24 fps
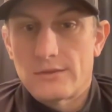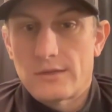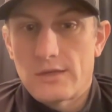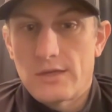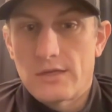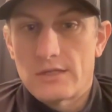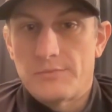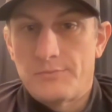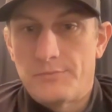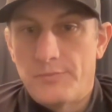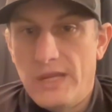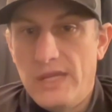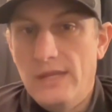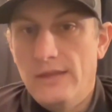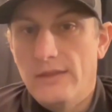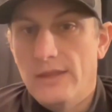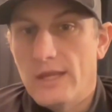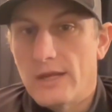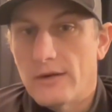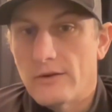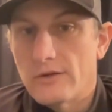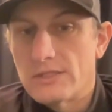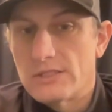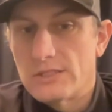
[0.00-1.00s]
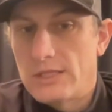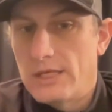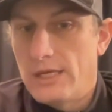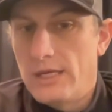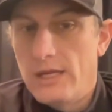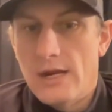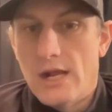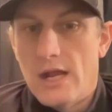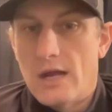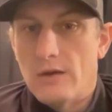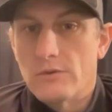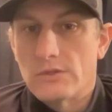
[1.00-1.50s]
being there and seeing
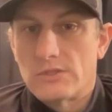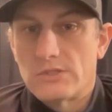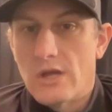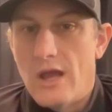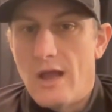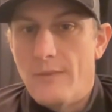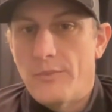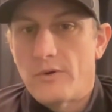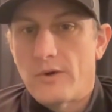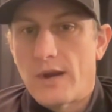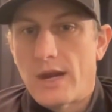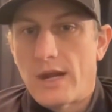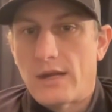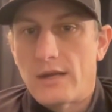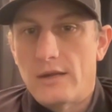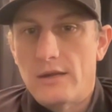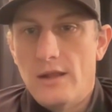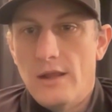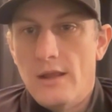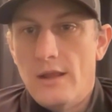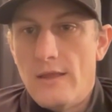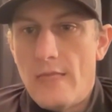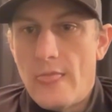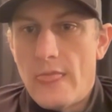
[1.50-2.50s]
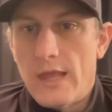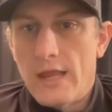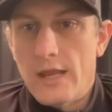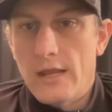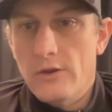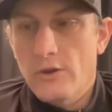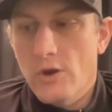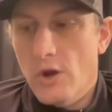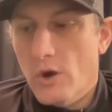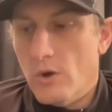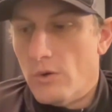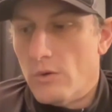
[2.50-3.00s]
how it's operated and
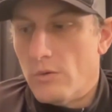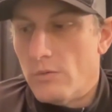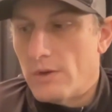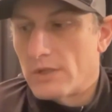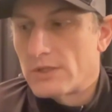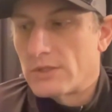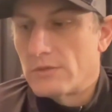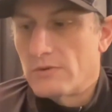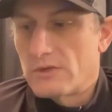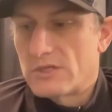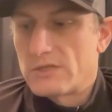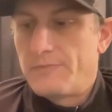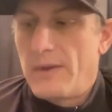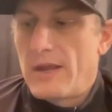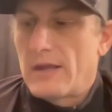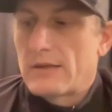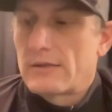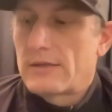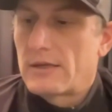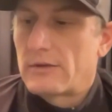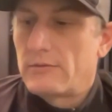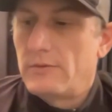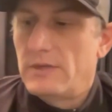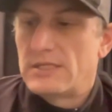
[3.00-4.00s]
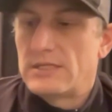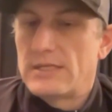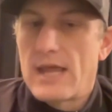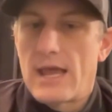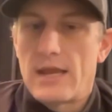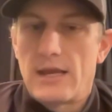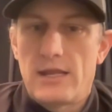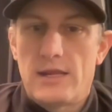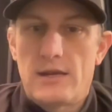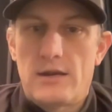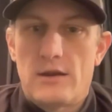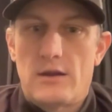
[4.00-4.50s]
knowing what to expect. Like we sat
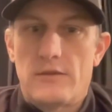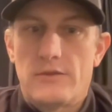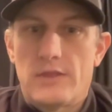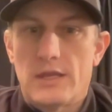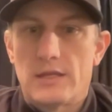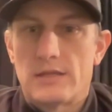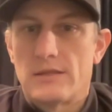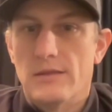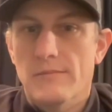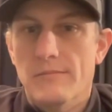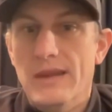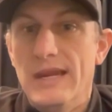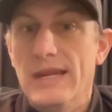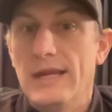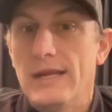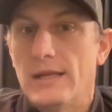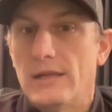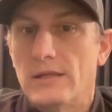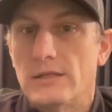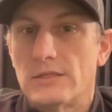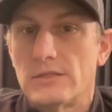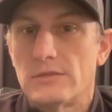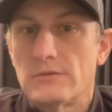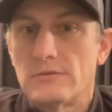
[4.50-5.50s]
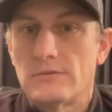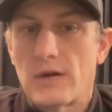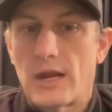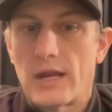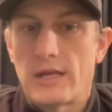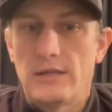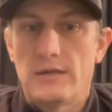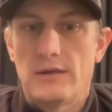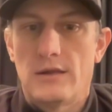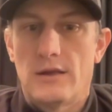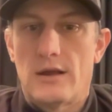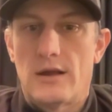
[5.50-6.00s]
in on like the meetings, right?
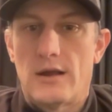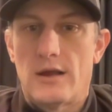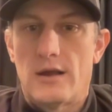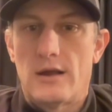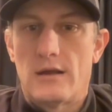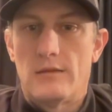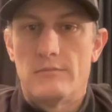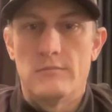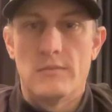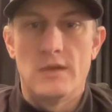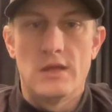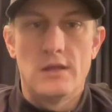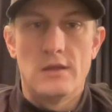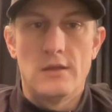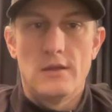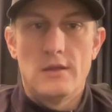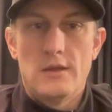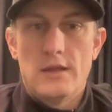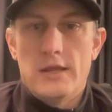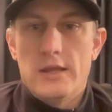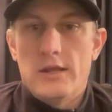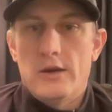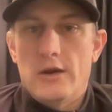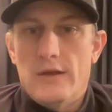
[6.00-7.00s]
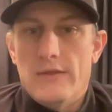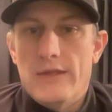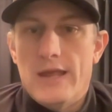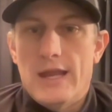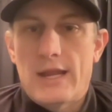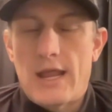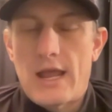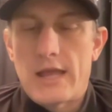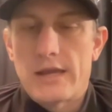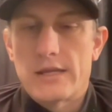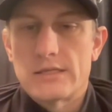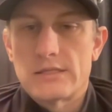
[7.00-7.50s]
And all that
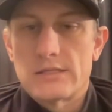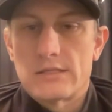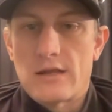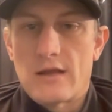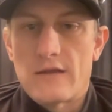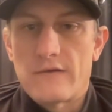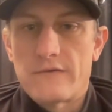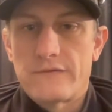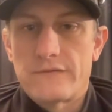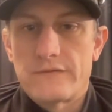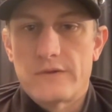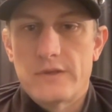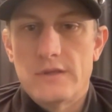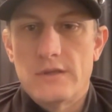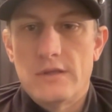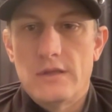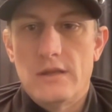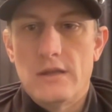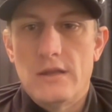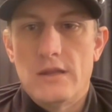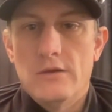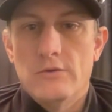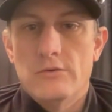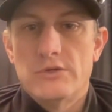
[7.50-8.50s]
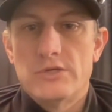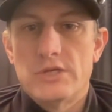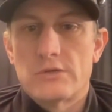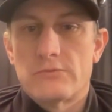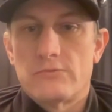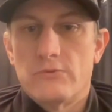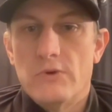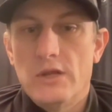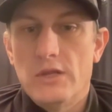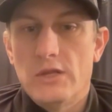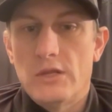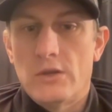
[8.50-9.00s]
kind of stuff. And it was just
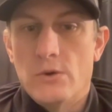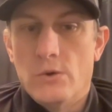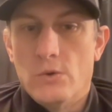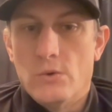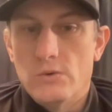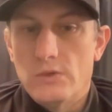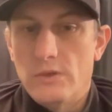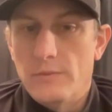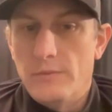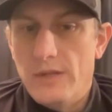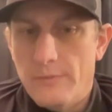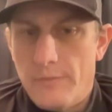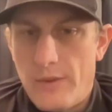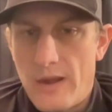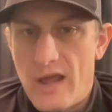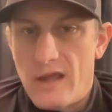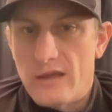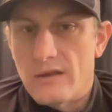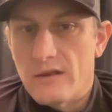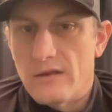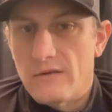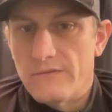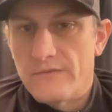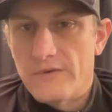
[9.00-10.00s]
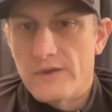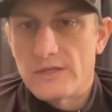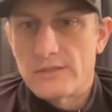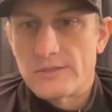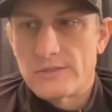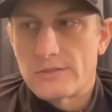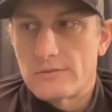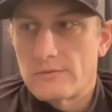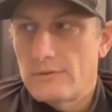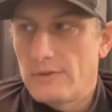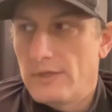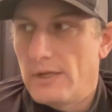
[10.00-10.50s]
really cool to be a part of,
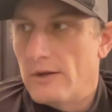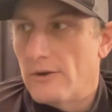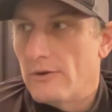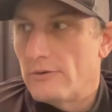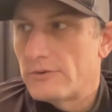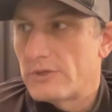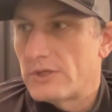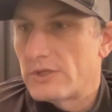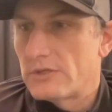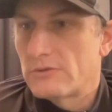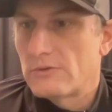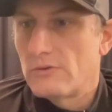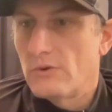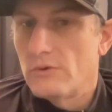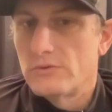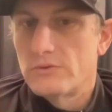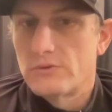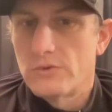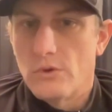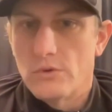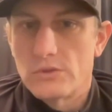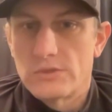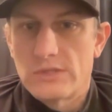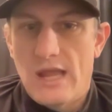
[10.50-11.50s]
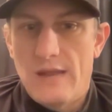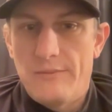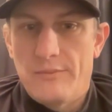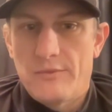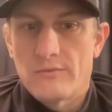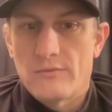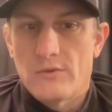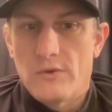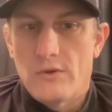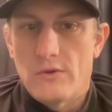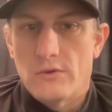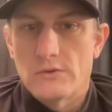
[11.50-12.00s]
as just those type of
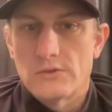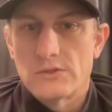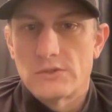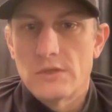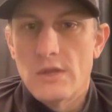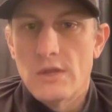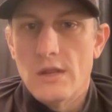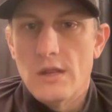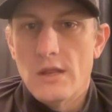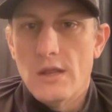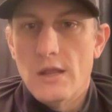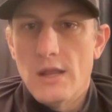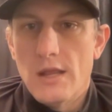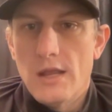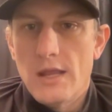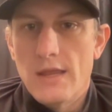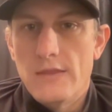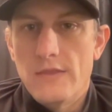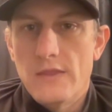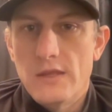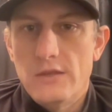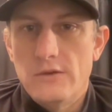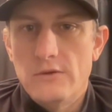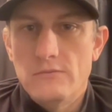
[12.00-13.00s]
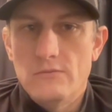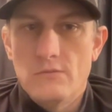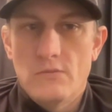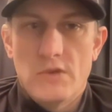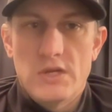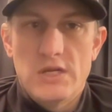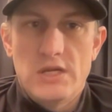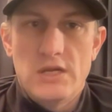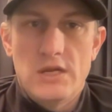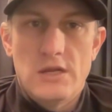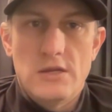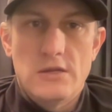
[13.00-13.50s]
roles. And then
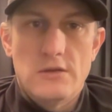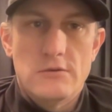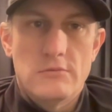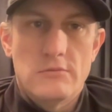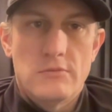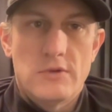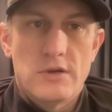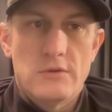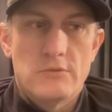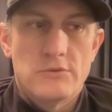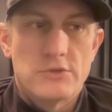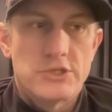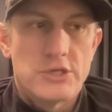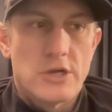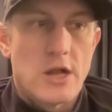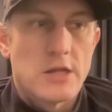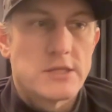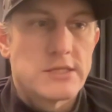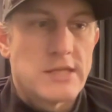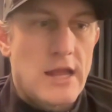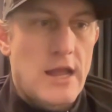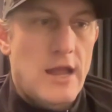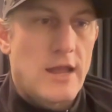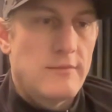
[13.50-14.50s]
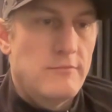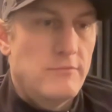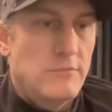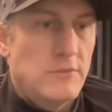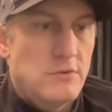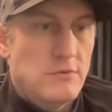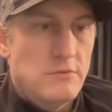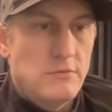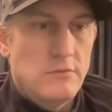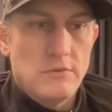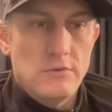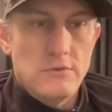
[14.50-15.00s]
when it was your time,
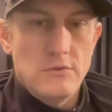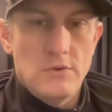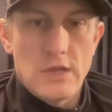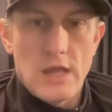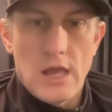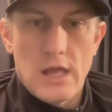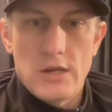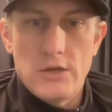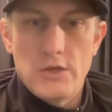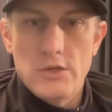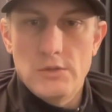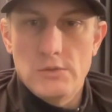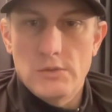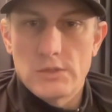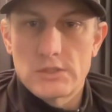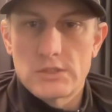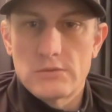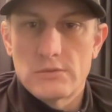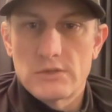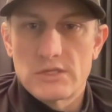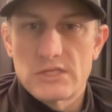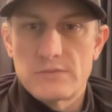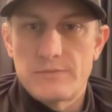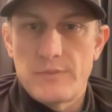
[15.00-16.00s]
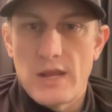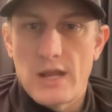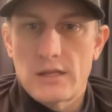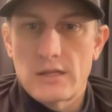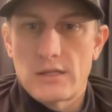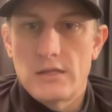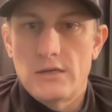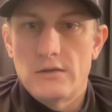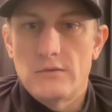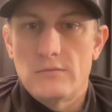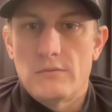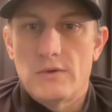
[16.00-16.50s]
you kind of knew what to expect,
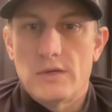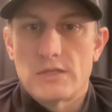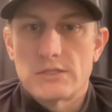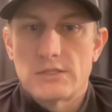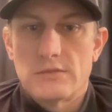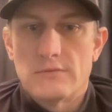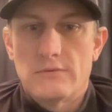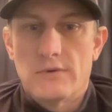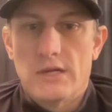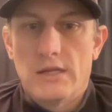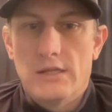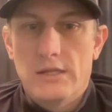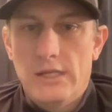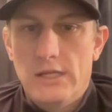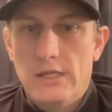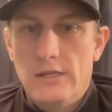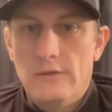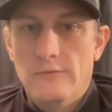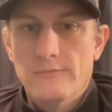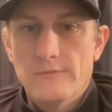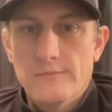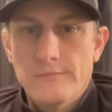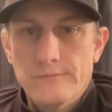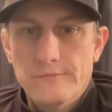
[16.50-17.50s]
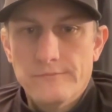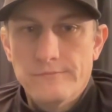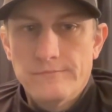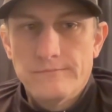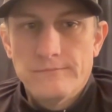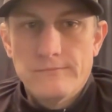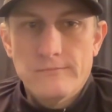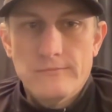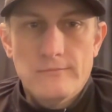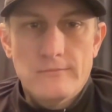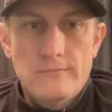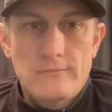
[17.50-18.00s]
and it wasn't really
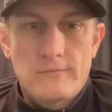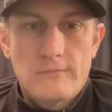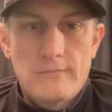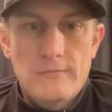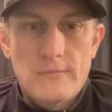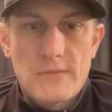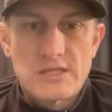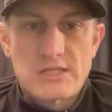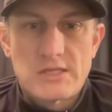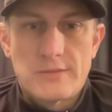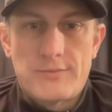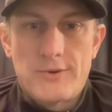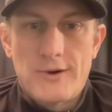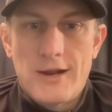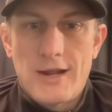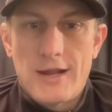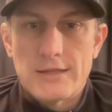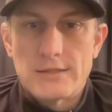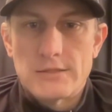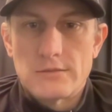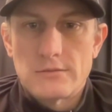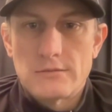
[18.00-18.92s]
a surprise.